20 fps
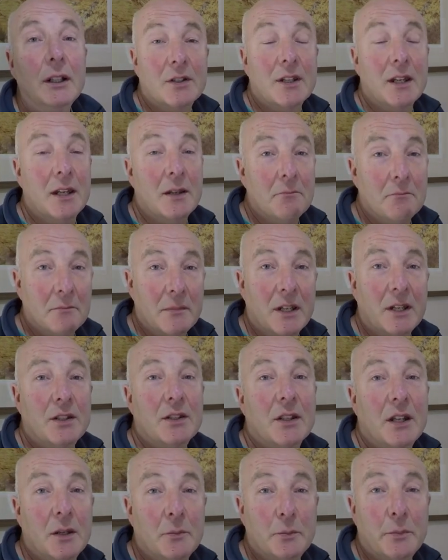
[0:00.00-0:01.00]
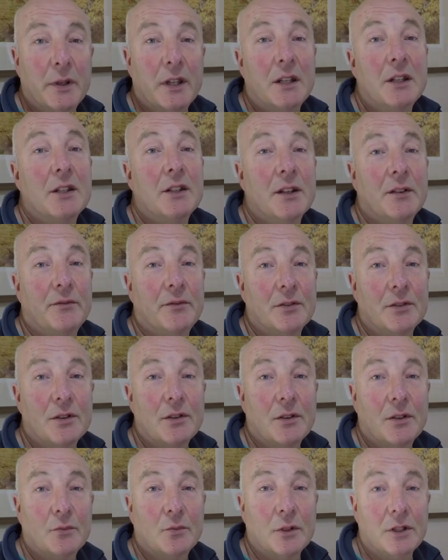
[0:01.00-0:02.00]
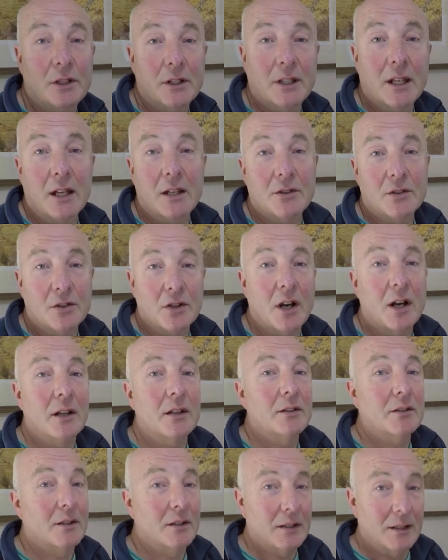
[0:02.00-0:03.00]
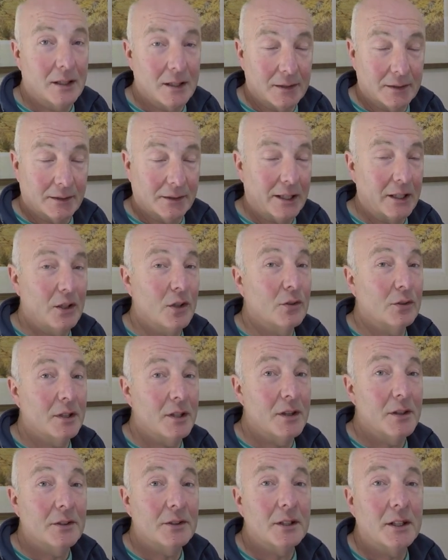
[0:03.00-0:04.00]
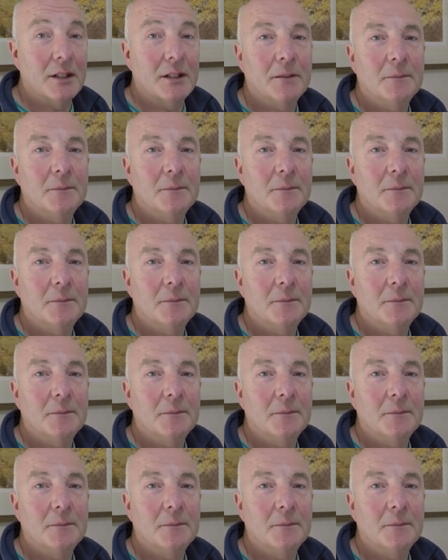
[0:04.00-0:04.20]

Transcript: It makes a big difference when you're getting tired and late on in the day.